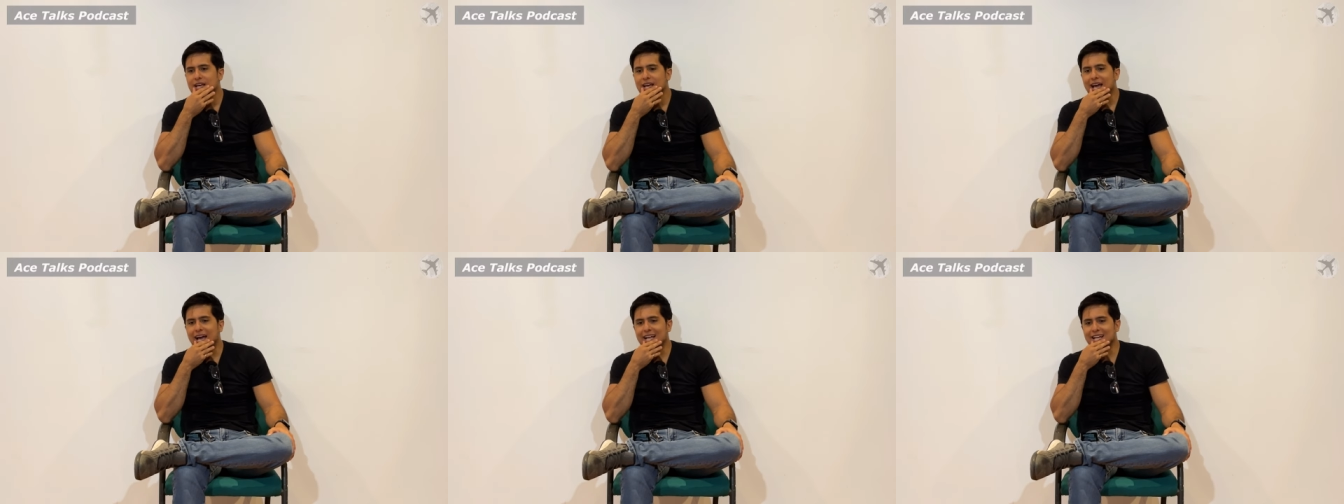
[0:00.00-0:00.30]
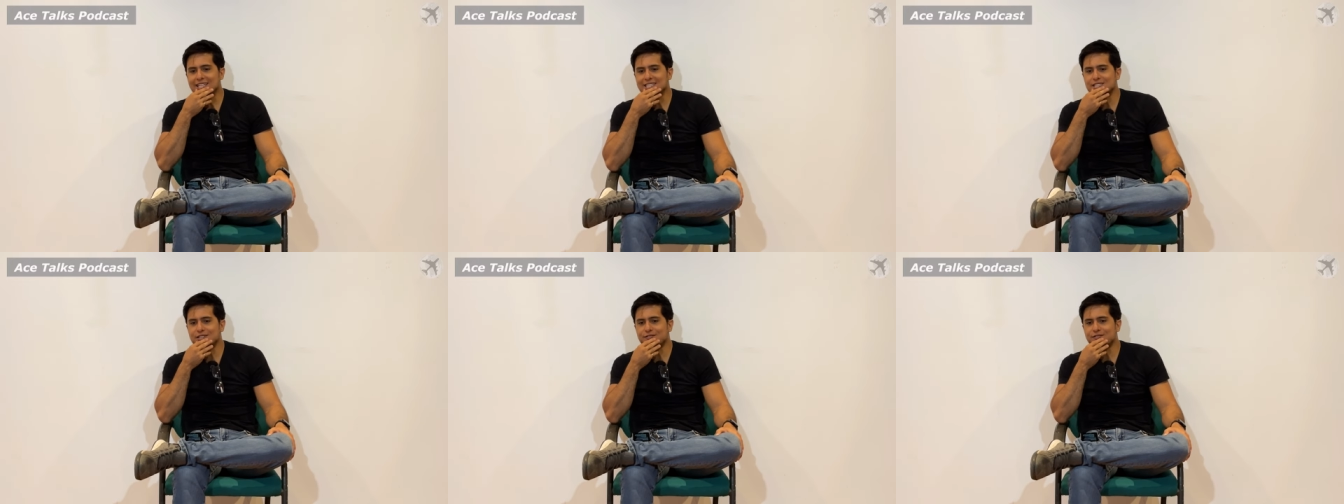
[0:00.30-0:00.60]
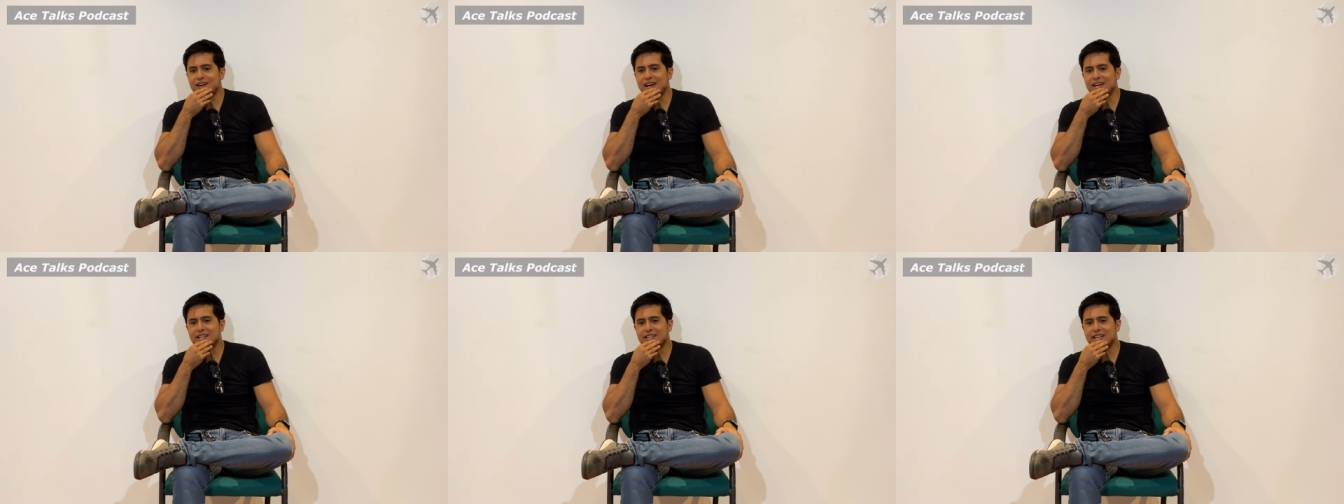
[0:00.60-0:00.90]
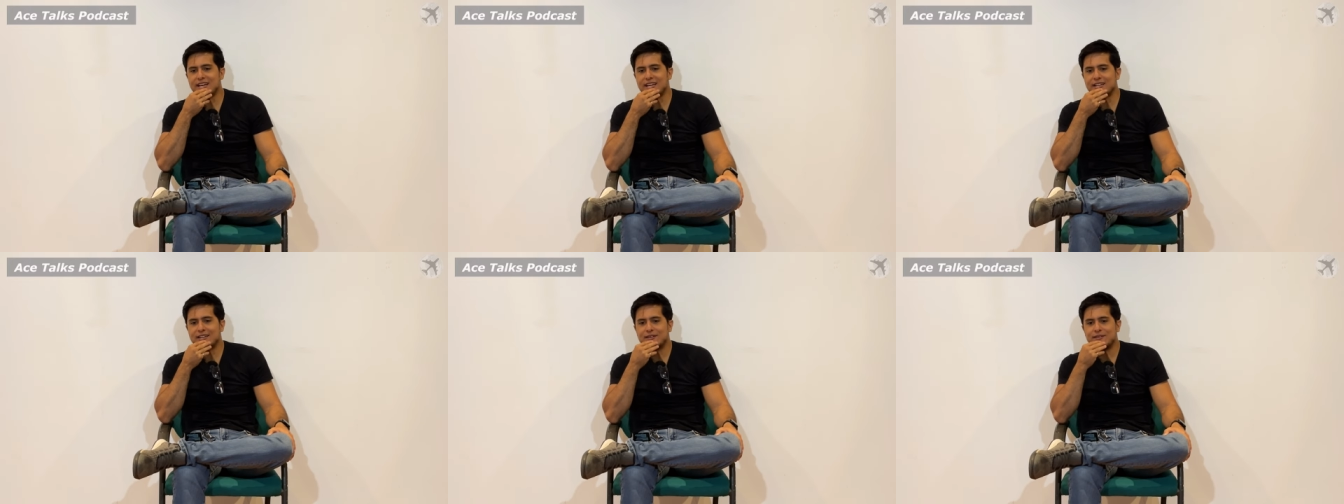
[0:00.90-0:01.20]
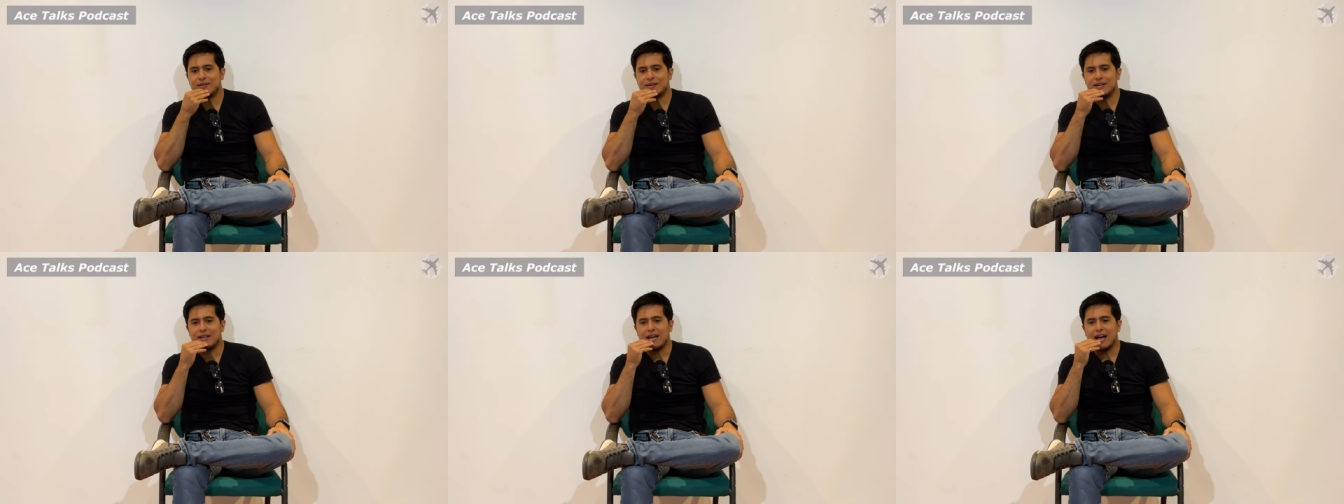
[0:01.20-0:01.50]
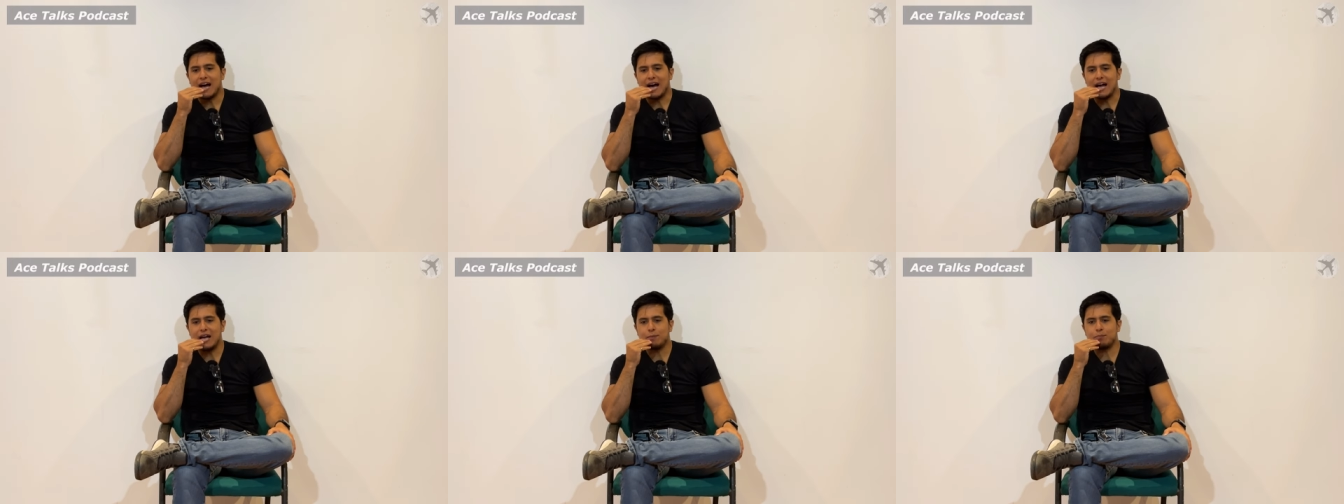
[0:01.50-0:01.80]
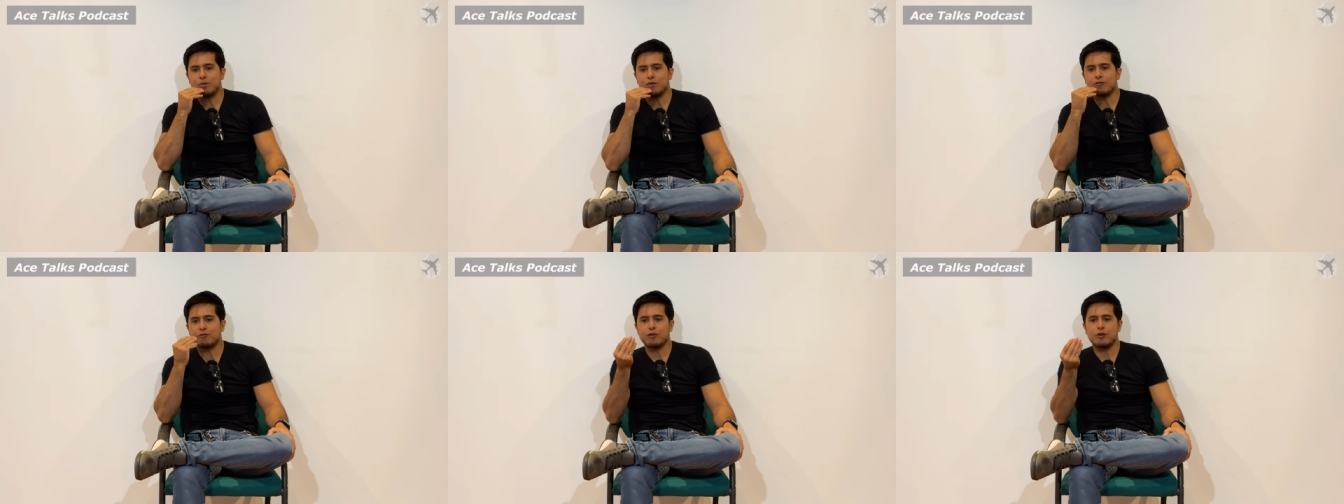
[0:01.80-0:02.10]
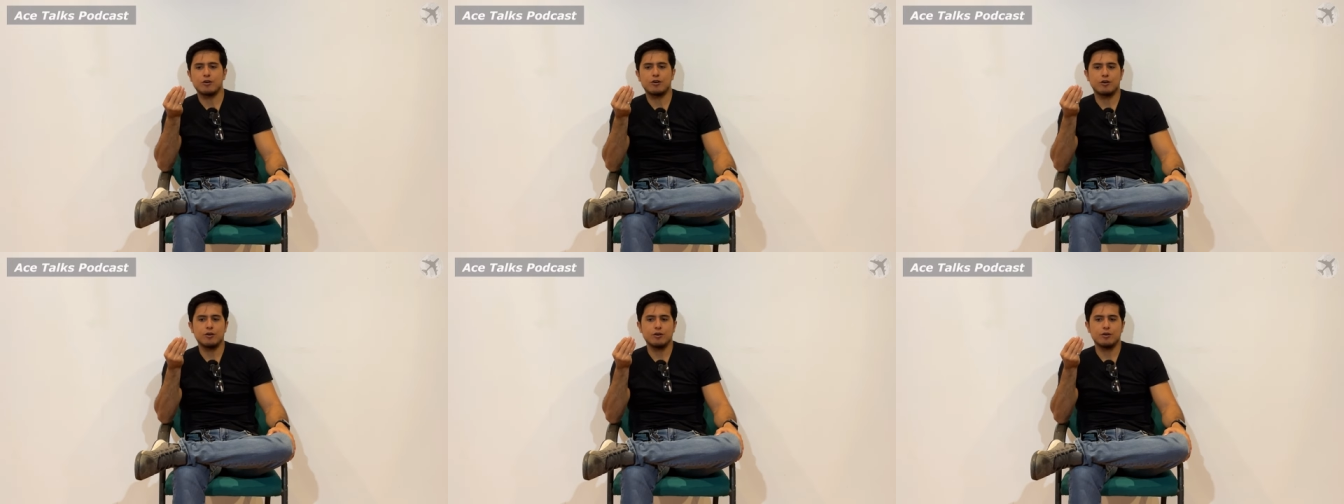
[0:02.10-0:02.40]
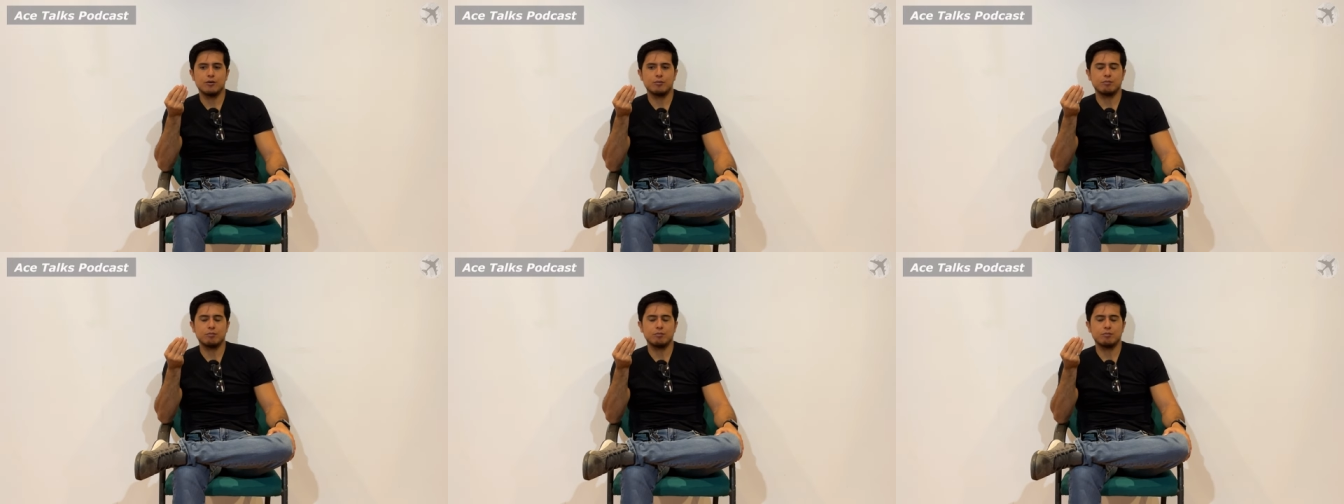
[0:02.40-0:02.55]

And it's the fact that I prefer